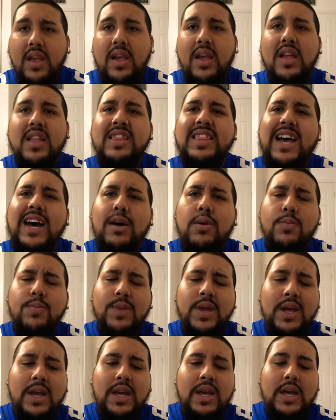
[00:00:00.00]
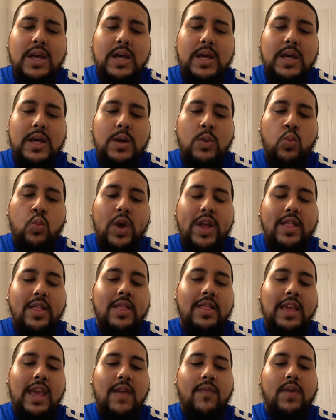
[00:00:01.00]
Now, with
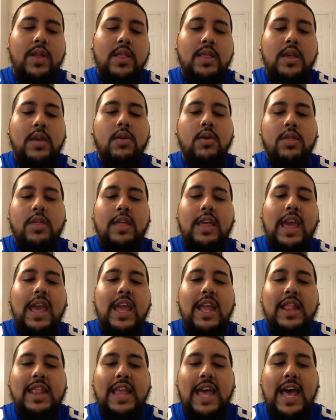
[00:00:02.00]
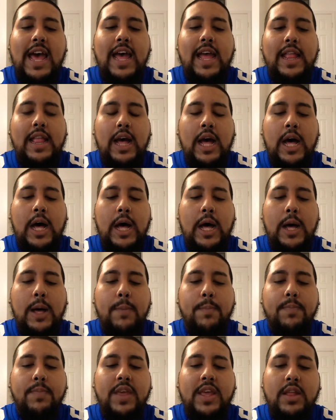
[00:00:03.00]
David Diehl saying
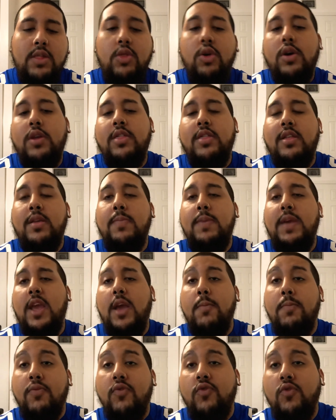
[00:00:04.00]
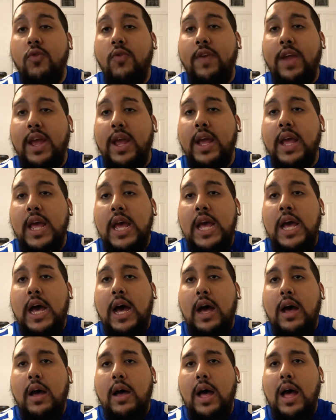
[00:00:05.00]
that he looks to be improving,
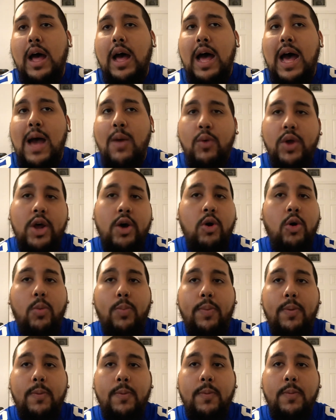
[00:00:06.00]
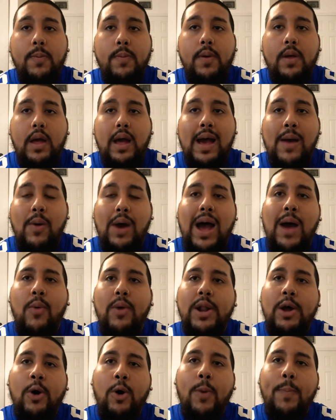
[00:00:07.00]
I would hope. I
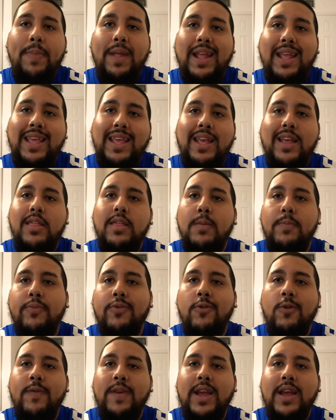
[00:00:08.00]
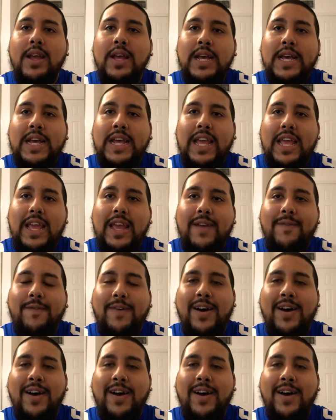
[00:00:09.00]
would hope that he is improving. If